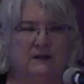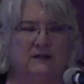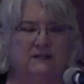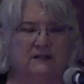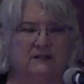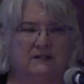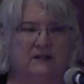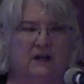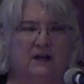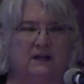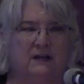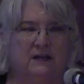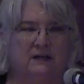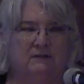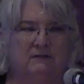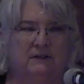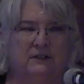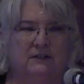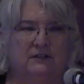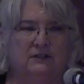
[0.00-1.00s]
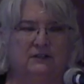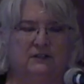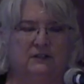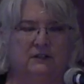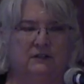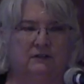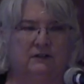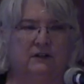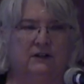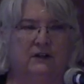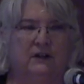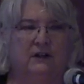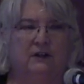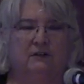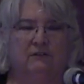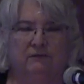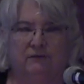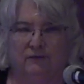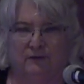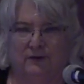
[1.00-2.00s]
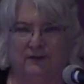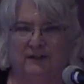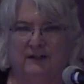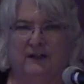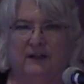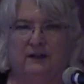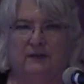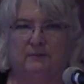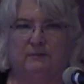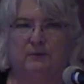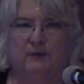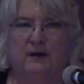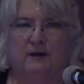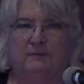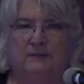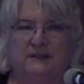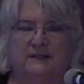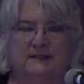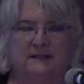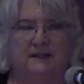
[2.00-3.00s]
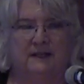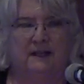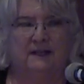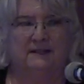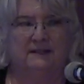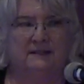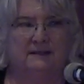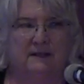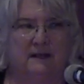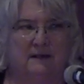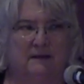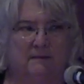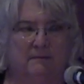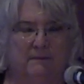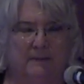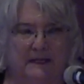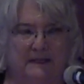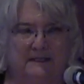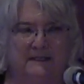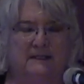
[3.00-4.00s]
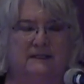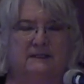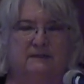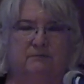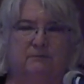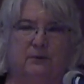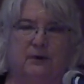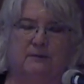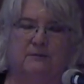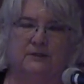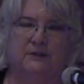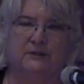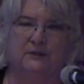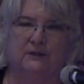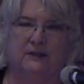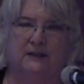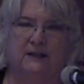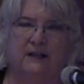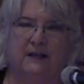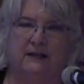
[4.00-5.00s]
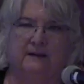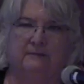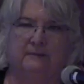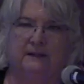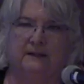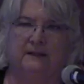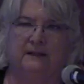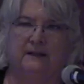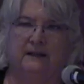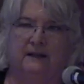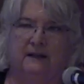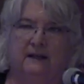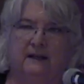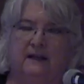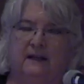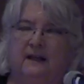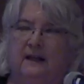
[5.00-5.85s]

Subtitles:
is sought in return for the other promise, and that's a basis of promissory liability.